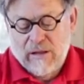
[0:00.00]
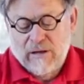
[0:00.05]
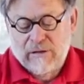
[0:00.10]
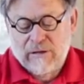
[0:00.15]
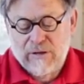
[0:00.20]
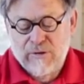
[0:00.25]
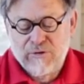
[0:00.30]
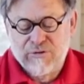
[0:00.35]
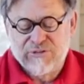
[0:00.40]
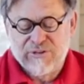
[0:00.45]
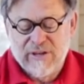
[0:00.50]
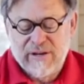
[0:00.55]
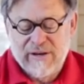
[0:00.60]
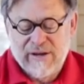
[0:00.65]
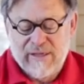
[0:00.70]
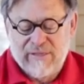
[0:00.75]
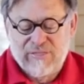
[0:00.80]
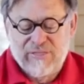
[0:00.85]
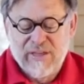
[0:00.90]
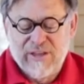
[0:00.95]

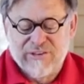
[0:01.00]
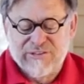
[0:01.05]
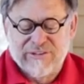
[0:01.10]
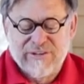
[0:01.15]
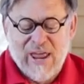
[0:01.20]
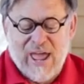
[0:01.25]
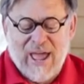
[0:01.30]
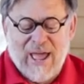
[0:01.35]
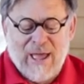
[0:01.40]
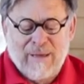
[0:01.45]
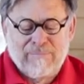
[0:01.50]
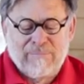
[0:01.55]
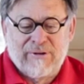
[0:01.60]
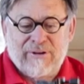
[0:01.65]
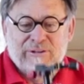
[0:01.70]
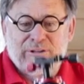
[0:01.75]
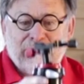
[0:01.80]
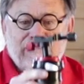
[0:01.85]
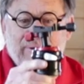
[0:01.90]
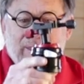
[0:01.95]
loosen this knob
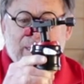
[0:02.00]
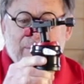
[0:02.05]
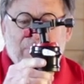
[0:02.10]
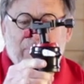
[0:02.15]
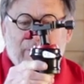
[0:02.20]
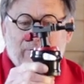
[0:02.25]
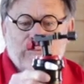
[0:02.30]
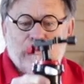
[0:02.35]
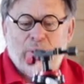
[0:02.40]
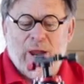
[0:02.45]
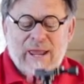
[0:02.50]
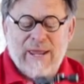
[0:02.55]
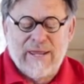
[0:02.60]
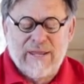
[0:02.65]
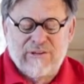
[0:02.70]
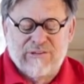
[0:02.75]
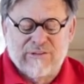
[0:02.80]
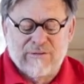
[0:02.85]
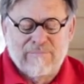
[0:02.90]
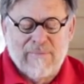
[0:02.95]
to be able to
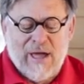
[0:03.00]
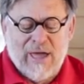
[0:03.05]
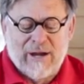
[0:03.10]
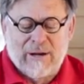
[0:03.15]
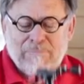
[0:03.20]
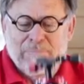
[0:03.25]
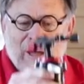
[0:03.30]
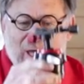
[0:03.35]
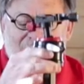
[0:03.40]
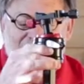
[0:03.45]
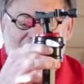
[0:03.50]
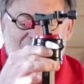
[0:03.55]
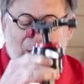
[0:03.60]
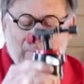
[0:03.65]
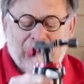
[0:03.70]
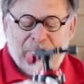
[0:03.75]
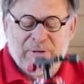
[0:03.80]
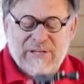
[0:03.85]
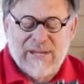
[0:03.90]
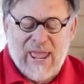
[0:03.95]
raise the monopod
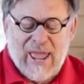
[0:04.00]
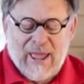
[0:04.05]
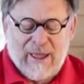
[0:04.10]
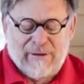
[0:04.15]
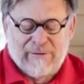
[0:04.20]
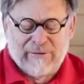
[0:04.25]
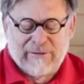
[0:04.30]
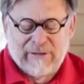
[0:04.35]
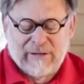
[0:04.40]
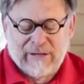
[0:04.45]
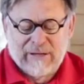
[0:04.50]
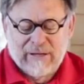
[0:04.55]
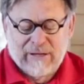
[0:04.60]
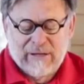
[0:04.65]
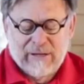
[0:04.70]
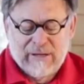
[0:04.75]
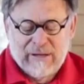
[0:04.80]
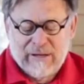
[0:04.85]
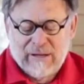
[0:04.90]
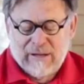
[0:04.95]
up and down.
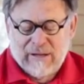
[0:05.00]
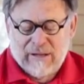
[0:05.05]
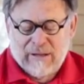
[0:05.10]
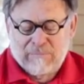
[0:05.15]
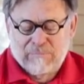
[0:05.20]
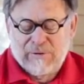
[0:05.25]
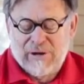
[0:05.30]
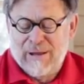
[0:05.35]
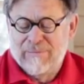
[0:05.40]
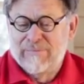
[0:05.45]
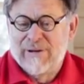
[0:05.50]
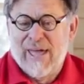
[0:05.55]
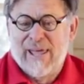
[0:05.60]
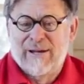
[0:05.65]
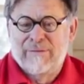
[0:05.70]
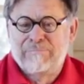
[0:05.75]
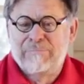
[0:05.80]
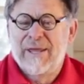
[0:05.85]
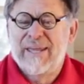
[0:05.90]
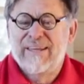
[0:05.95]
But I'm
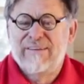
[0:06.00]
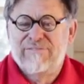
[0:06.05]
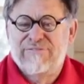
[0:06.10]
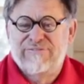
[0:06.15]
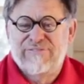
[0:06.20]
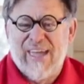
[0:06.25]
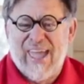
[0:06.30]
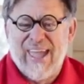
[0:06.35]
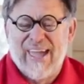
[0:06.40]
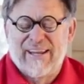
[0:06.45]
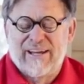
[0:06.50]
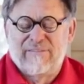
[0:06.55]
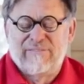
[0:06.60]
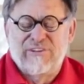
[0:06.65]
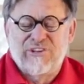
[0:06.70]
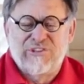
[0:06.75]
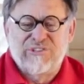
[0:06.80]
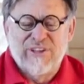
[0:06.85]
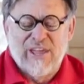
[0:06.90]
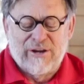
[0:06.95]
not a big fan of
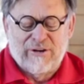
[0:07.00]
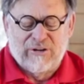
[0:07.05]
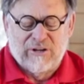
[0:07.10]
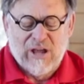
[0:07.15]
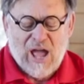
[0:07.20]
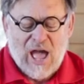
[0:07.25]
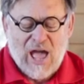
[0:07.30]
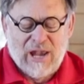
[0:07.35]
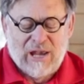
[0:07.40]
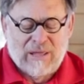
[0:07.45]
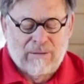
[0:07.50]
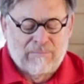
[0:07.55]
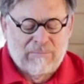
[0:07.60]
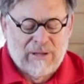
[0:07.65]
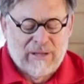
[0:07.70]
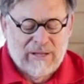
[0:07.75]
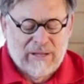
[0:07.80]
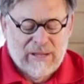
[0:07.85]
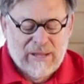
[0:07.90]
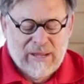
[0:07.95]
a center
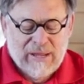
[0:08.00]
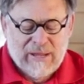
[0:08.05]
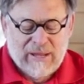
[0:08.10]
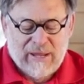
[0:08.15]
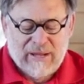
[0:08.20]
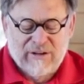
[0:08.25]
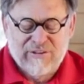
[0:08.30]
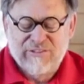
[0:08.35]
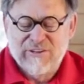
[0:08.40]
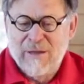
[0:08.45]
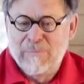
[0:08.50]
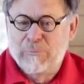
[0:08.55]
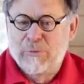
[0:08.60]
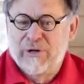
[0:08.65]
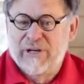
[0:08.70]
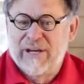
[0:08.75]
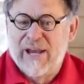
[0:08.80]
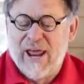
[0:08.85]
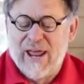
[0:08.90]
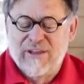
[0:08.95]
column except
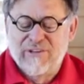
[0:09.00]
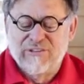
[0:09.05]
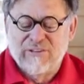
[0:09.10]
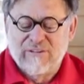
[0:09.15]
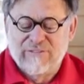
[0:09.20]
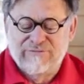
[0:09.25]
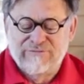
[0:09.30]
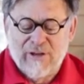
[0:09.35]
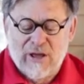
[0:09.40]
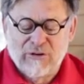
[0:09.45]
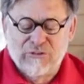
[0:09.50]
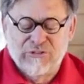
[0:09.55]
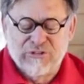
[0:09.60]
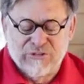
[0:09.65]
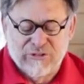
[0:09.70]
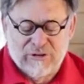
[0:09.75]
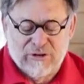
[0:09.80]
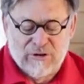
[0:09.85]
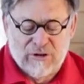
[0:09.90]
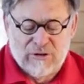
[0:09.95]
when it has a
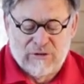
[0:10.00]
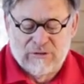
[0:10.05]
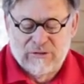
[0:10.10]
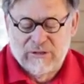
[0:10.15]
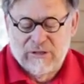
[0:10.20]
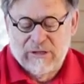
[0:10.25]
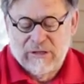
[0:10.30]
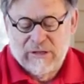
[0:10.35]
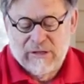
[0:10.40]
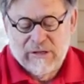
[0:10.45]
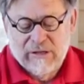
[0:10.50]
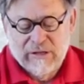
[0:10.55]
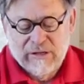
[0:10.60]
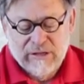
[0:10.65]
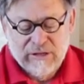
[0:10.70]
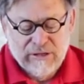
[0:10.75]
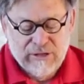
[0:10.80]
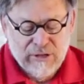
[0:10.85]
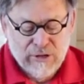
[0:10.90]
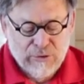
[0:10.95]
functional
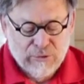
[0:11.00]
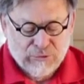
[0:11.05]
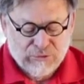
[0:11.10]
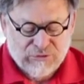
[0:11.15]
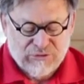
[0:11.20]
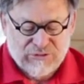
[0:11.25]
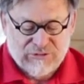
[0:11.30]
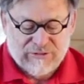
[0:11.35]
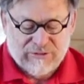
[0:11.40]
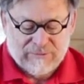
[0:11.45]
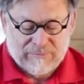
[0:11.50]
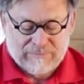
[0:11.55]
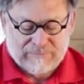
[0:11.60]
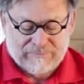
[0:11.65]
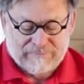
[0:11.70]
use